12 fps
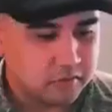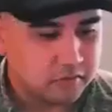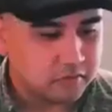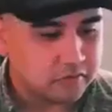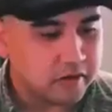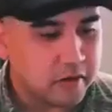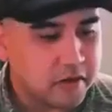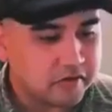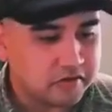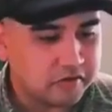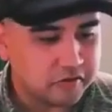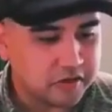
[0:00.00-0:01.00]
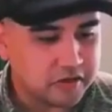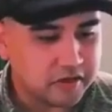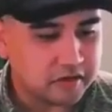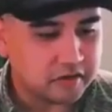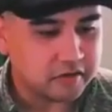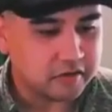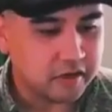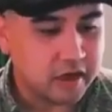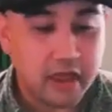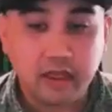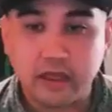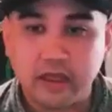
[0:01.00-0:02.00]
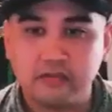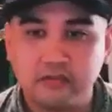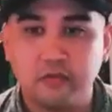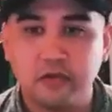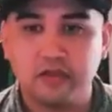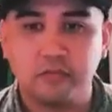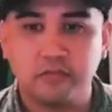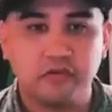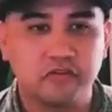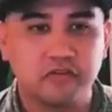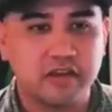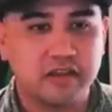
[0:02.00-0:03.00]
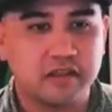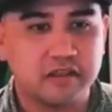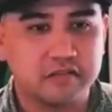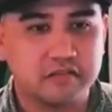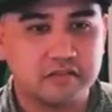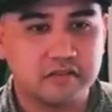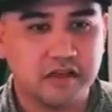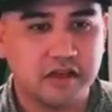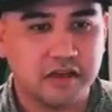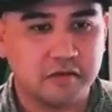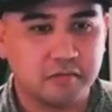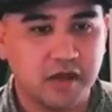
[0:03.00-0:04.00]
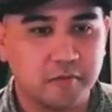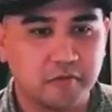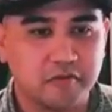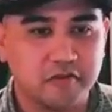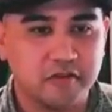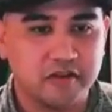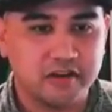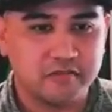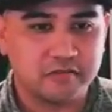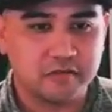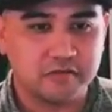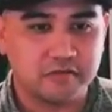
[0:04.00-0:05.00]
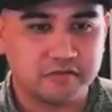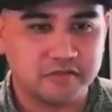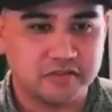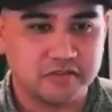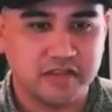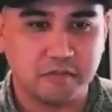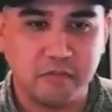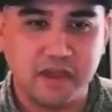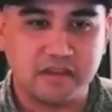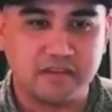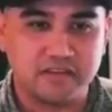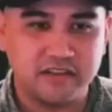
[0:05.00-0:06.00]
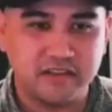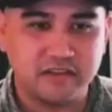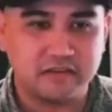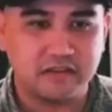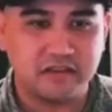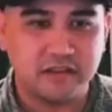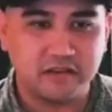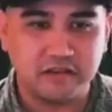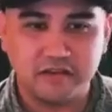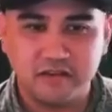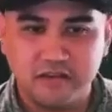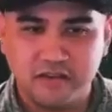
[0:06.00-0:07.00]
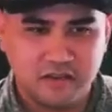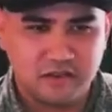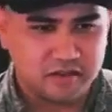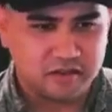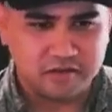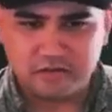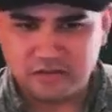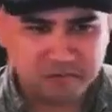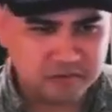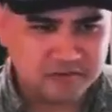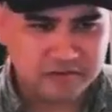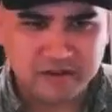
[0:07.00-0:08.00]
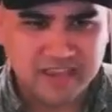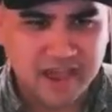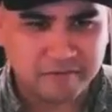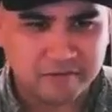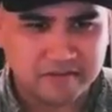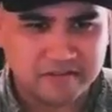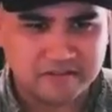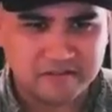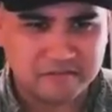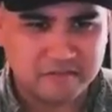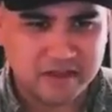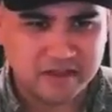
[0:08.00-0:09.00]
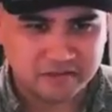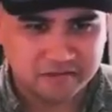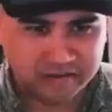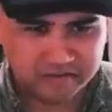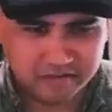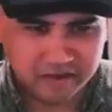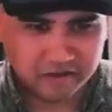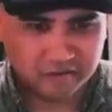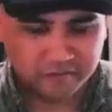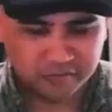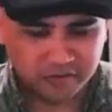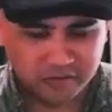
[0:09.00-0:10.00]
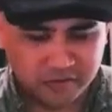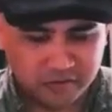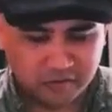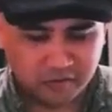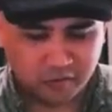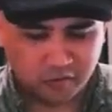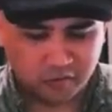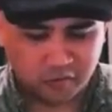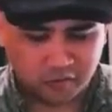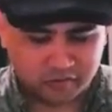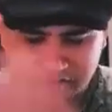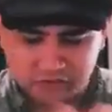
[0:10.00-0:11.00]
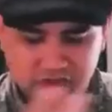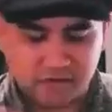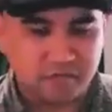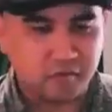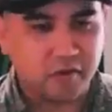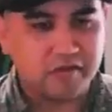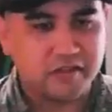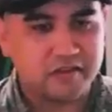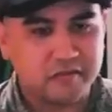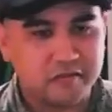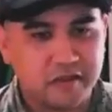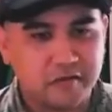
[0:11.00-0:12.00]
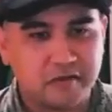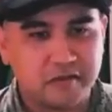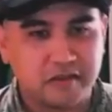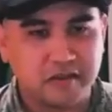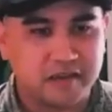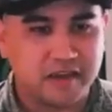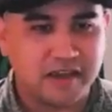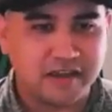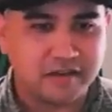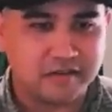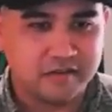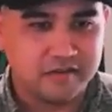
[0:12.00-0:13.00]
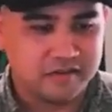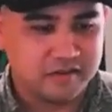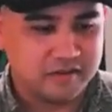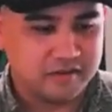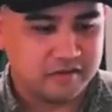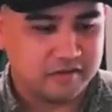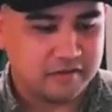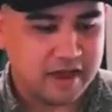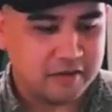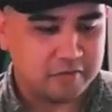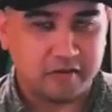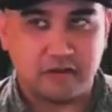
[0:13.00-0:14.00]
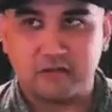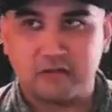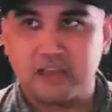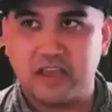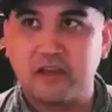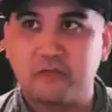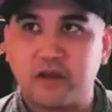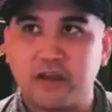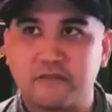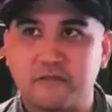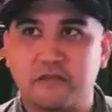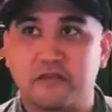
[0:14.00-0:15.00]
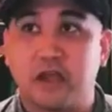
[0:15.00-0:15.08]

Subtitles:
yeah, I'm actually drinking. I actually really appreciate this opportunity to sort of just like make tea, because I think consumerism and capitalism make us just like jump from one thing to another thing. And I was like getting ready for this, like,